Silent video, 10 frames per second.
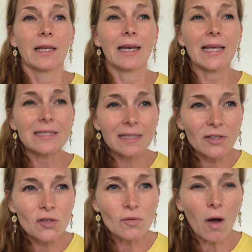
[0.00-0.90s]

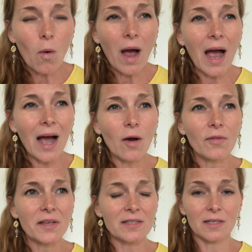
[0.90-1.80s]
listening to,
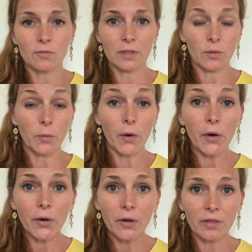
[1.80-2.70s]
wow, this can really
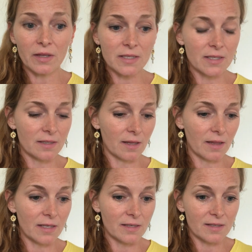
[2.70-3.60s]
work, this
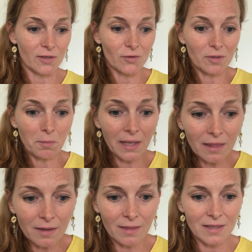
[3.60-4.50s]
is a good
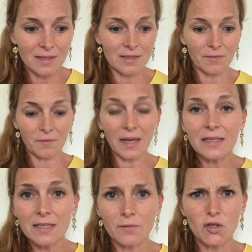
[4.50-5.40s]
method, this is
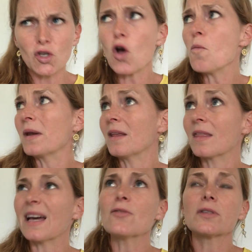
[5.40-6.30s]
effective, so many
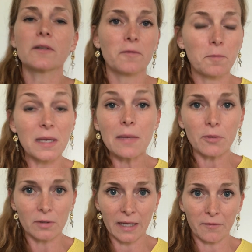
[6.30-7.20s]
thousands of
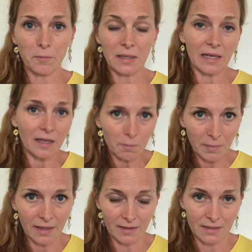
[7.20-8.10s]
people have been
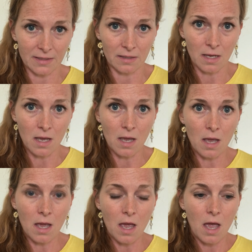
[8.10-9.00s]
helped by this,
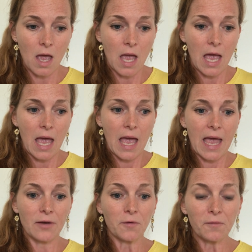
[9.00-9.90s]

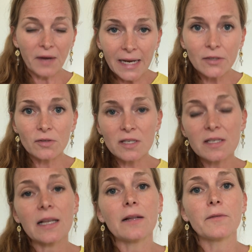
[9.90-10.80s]
and you find
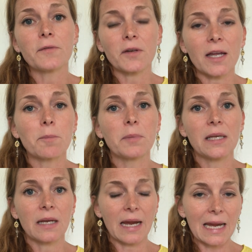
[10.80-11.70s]
yourself not
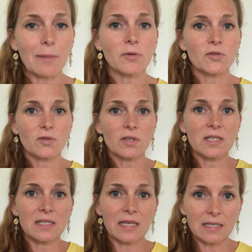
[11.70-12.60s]
being able to
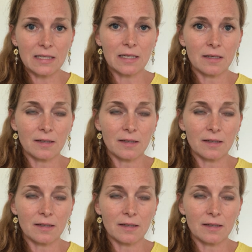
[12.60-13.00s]
sit